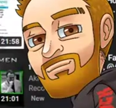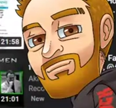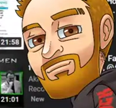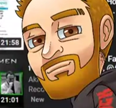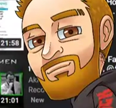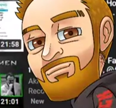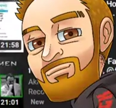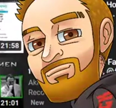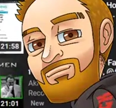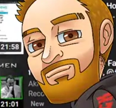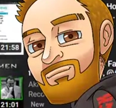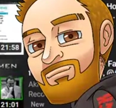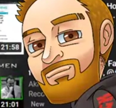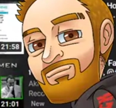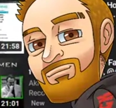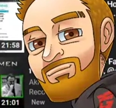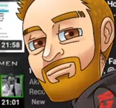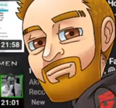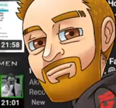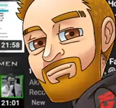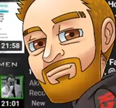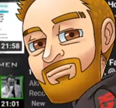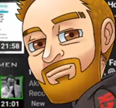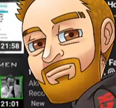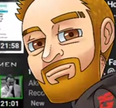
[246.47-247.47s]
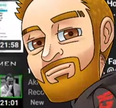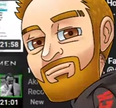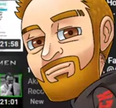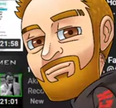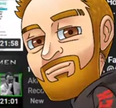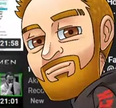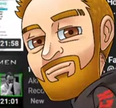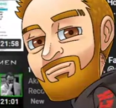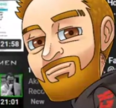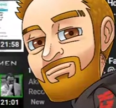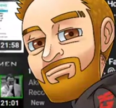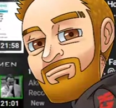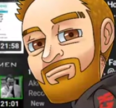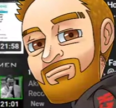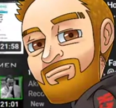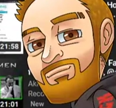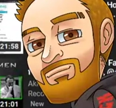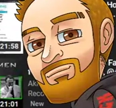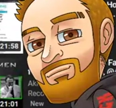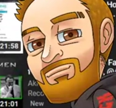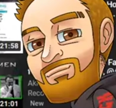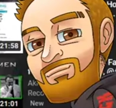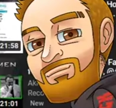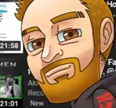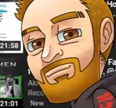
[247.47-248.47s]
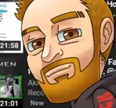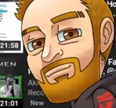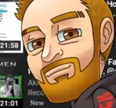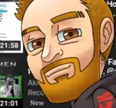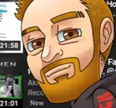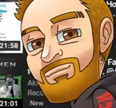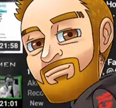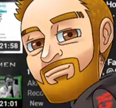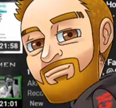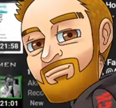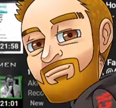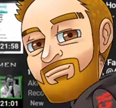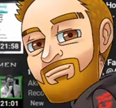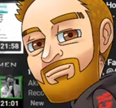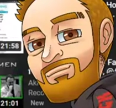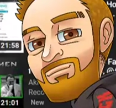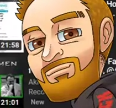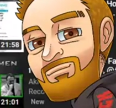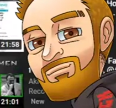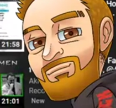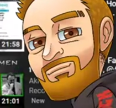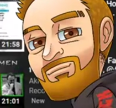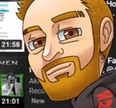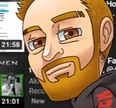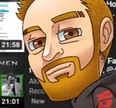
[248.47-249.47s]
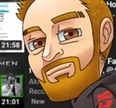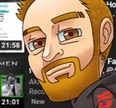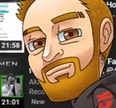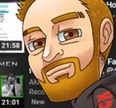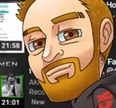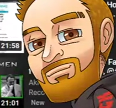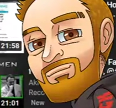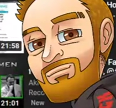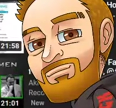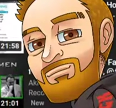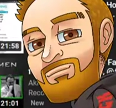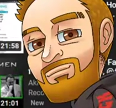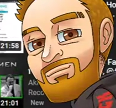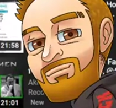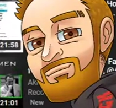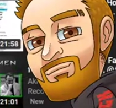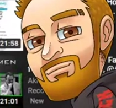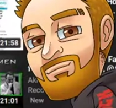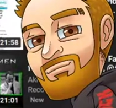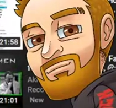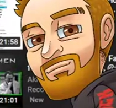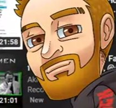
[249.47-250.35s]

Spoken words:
(not speaking)